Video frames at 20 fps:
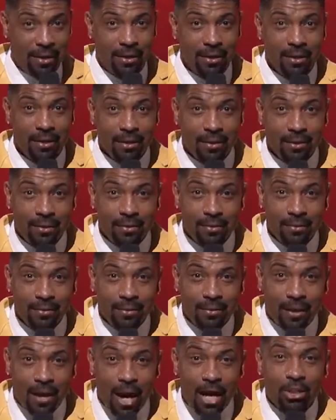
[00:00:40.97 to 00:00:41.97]

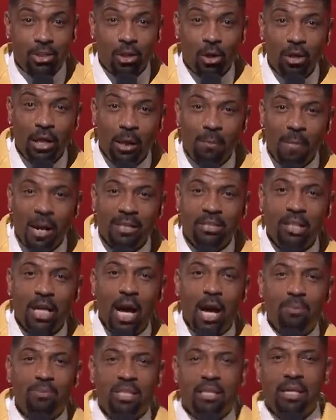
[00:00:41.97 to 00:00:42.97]
All right, so look, my
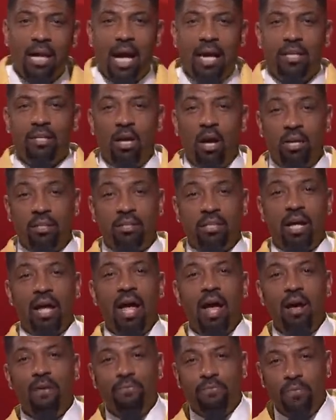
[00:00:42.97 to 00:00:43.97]
job tonight, y'all, is to
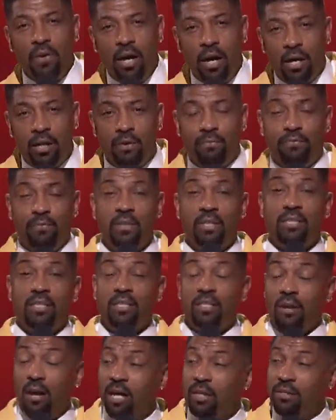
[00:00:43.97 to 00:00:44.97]
have fun and for
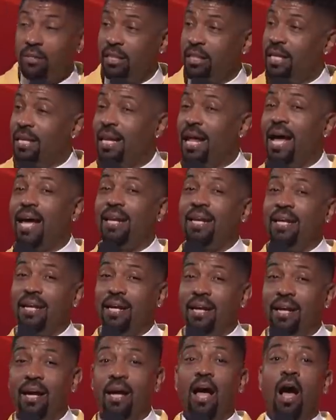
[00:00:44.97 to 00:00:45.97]
us to get out of
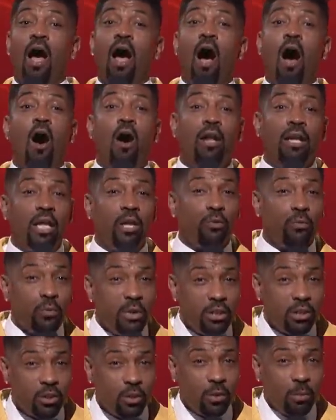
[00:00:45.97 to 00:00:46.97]
here all at a
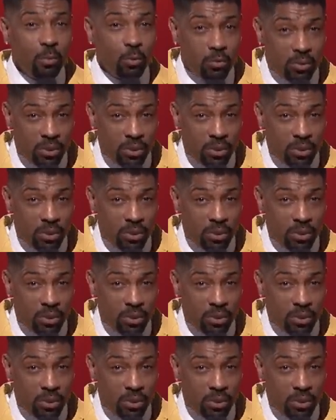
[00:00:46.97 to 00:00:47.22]
reasonable